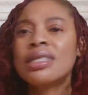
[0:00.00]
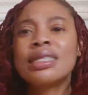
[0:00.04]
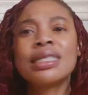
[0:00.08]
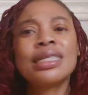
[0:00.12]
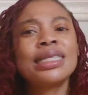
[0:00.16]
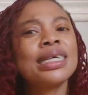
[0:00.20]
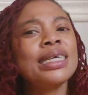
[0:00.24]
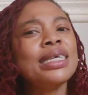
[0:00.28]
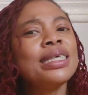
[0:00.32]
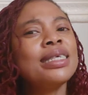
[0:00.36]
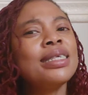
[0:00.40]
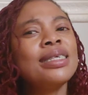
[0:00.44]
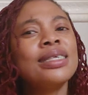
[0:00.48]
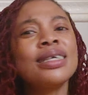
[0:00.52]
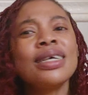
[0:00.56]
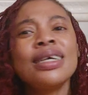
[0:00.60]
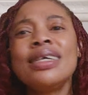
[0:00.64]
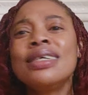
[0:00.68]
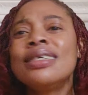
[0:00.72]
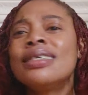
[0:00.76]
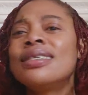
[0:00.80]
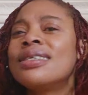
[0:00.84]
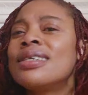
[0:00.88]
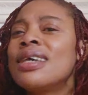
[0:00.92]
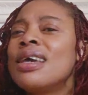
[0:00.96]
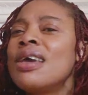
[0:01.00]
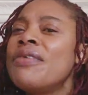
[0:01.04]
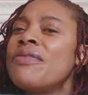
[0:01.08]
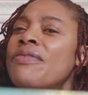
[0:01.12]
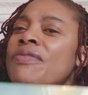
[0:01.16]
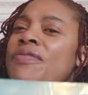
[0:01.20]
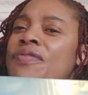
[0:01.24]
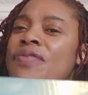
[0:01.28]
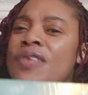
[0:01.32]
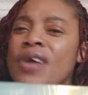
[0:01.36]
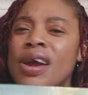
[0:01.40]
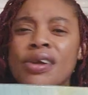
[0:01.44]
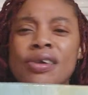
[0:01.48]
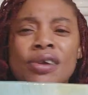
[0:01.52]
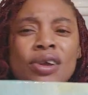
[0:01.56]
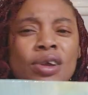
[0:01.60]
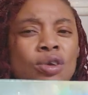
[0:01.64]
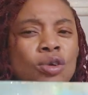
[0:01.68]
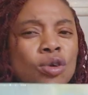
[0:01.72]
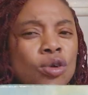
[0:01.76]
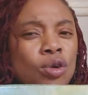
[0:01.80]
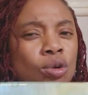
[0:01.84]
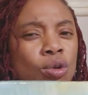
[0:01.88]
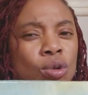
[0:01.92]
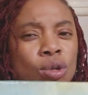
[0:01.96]
this is a very
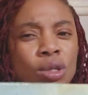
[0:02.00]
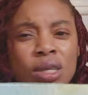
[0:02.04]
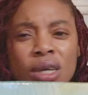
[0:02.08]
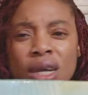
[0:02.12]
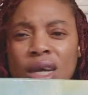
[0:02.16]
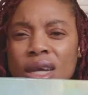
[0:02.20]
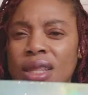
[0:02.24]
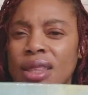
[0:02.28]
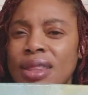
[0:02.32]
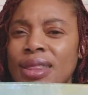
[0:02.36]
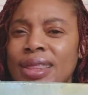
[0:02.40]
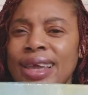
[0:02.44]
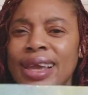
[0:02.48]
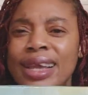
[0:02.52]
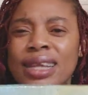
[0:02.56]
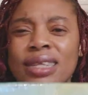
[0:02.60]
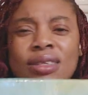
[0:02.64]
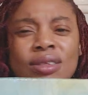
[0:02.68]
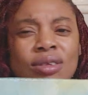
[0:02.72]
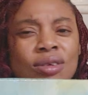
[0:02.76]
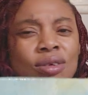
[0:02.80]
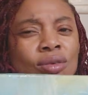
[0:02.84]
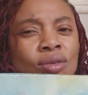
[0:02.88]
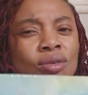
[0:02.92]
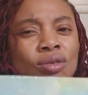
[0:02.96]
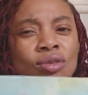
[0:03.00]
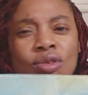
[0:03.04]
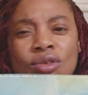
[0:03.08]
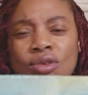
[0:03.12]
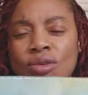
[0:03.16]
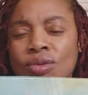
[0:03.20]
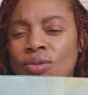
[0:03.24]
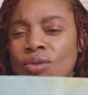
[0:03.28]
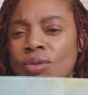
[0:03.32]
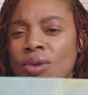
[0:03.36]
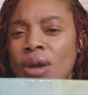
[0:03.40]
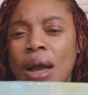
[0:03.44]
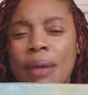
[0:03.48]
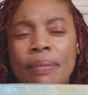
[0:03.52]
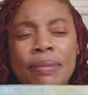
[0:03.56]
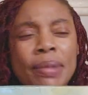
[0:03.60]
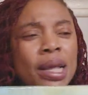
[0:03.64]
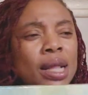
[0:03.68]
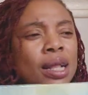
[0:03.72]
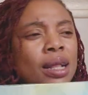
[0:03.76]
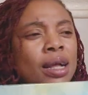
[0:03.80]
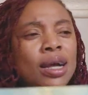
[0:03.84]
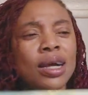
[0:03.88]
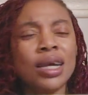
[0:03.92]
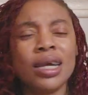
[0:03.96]
good thing to do. I
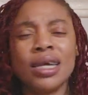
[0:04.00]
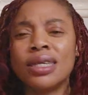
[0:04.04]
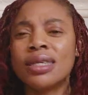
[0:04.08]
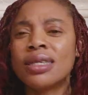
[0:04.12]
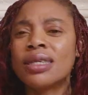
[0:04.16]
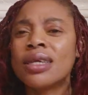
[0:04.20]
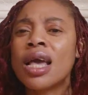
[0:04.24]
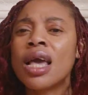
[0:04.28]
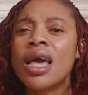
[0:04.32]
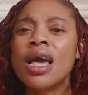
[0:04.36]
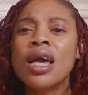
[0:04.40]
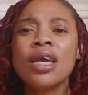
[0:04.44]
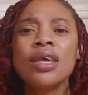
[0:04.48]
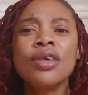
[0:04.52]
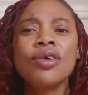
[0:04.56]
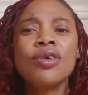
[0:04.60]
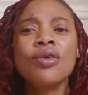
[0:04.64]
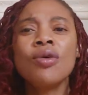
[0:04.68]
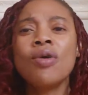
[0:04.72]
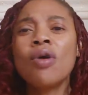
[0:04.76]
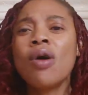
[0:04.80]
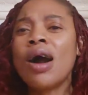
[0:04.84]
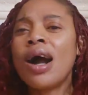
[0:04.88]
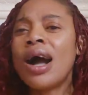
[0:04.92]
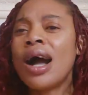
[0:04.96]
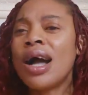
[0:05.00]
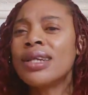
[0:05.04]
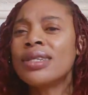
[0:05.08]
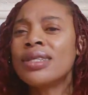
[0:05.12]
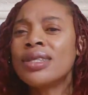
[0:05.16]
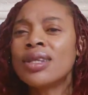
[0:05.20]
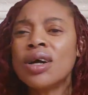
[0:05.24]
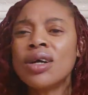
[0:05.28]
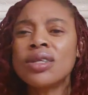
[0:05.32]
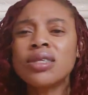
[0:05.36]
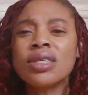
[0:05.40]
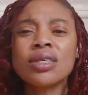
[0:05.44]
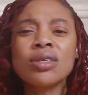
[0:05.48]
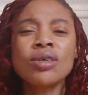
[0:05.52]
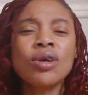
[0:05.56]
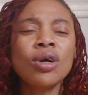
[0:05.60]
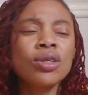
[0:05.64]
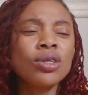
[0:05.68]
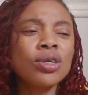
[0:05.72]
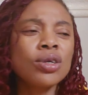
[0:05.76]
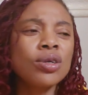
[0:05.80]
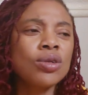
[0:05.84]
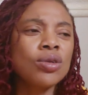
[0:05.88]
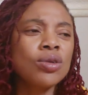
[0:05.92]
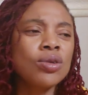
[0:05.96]
mean, is you are not
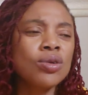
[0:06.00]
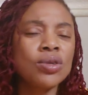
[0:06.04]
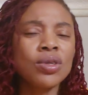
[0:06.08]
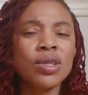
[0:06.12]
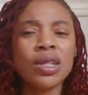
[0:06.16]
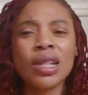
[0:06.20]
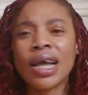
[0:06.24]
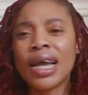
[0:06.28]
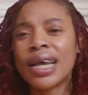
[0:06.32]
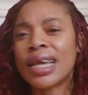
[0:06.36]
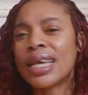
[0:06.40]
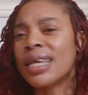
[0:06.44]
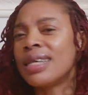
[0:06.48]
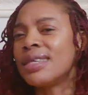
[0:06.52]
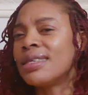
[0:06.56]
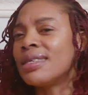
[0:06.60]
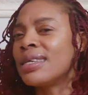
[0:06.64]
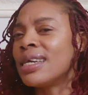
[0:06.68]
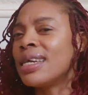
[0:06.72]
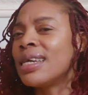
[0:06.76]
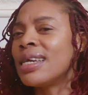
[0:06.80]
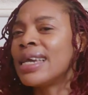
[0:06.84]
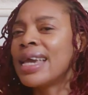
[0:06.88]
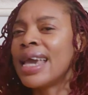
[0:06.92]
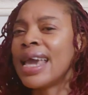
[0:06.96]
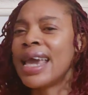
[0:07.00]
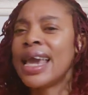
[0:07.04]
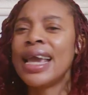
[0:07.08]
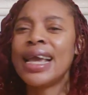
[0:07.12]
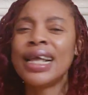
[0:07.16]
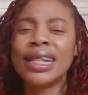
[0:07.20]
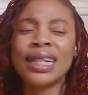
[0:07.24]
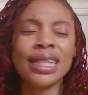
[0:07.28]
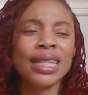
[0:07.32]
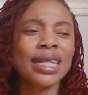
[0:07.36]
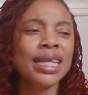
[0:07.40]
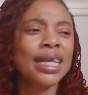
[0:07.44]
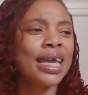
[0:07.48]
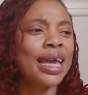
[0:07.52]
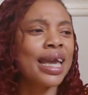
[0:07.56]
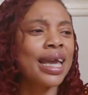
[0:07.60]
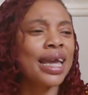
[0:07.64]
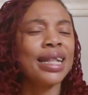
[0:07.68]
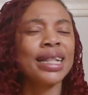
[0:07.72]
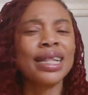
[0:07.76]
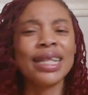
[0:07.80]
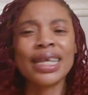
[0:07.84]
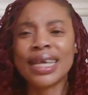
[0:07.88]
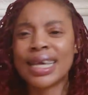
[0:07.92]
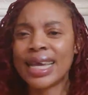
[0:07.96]
gonna lose, like it's a gain
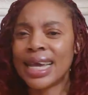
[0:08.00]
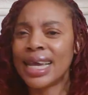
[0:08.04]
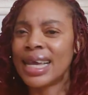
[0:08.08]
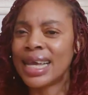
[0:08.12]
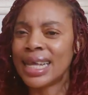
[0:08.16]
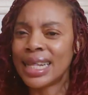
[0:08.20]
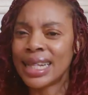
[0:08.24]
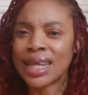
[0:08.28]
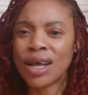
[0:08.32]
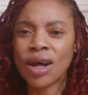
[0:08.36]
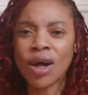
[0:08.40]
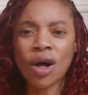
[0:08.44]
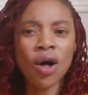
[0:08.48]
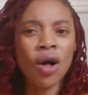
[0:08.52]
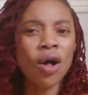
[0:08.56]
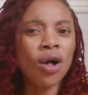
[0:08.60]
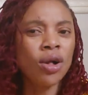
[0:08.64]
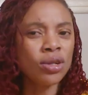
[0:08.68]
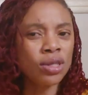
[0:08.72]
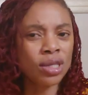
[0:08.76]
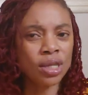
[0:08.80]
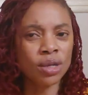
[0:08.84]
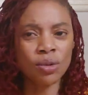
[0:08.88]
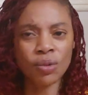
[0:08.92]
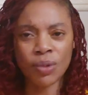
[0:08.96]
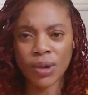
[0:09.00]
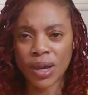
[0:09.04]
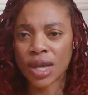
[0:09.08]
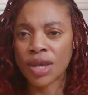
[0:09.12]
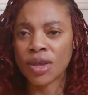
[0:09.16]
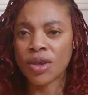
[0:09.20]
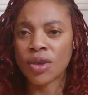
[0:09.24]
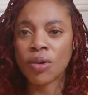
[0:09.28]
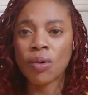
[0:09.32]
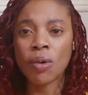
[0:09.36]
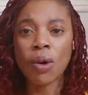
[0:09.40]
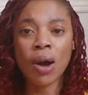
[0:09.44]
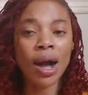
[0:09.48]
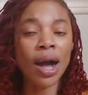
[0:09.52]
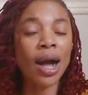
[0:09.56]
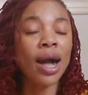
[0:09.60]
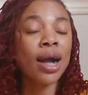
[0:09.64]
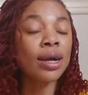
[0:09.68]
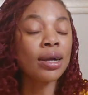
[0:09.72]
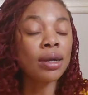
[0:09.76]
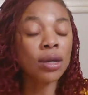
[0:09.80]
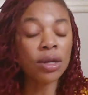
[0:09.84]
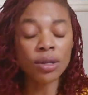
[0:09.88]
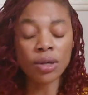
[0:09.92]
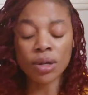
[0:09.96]
all the way. You
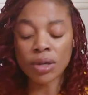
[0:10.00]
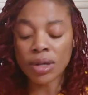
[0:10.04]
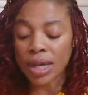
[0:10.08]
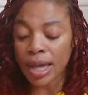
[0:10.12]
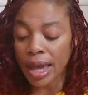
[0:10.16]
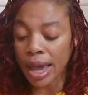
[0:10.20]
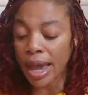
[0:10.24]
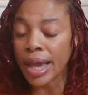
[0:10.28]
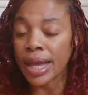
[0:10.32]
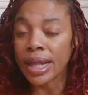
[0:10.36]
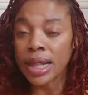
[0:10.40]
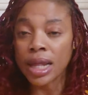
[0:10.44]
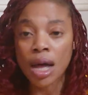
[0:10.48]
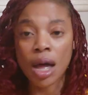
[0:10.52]
are gonna gain